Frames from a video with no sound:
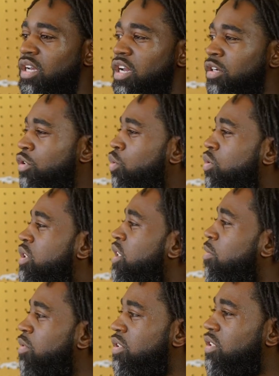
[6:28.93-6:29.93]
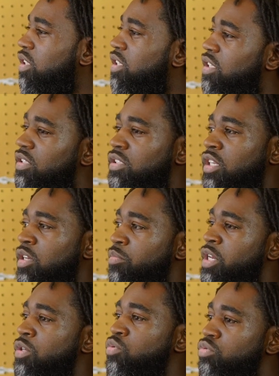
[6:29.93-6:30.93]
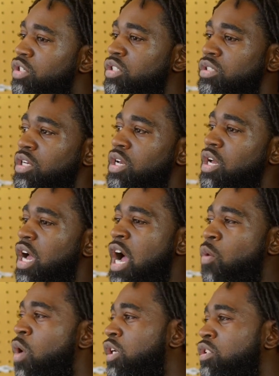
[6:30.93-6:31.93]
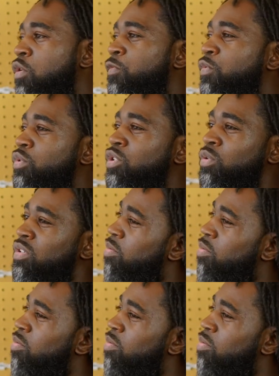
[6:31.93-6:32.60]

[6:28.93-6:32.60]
and they're doing the same thing to the kids it's like man do this I watch out for you.